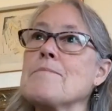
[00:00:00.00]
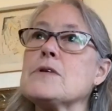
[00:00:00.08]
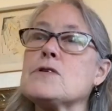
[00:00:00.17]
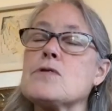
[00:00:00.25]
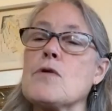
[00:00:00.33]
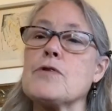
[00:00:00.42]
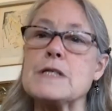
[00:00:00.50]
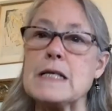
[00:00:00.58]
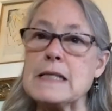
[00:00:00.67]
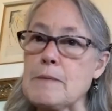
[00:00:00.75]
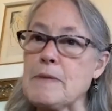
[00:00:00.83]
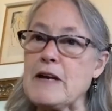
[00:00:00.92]
So there's a
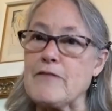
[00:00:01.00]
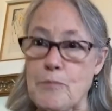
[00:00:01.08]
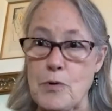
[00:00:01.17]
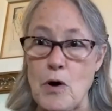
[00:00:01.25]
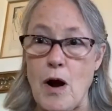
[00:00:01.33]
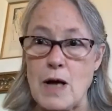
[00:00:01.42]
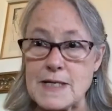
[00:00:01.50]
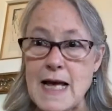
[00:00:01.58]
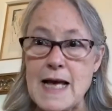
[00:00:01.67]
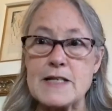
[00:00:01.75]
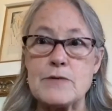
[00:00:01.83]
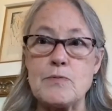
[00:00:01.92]
little bit of a
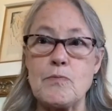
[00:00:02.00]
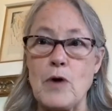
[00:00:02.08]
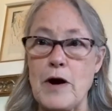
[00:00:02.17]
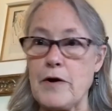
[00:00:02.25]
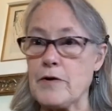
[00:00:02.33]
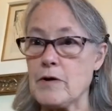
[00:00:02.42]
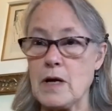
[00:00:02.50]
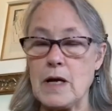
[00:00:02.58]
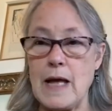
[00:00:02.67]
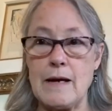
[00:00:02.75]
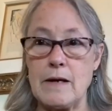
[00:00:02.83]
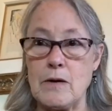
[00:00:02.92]
process where
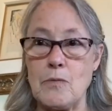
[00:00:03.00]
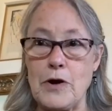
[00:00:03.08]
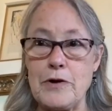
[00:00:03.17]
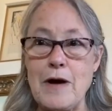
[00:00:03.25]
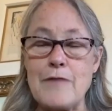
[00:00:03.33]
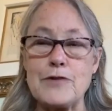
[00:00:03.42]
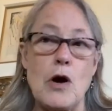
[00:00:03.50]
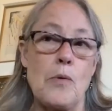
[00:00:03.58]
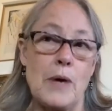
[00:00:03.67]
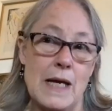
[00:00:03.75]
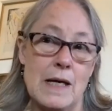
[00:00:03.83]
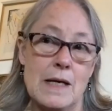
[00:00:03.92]
you have to
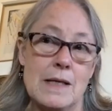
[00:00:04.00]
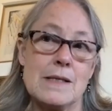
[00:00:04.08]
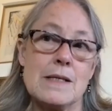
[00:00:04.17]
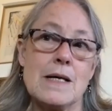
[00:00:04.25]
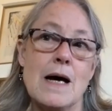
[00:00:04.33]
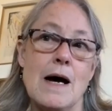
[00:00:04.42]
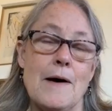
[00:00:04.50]
go in,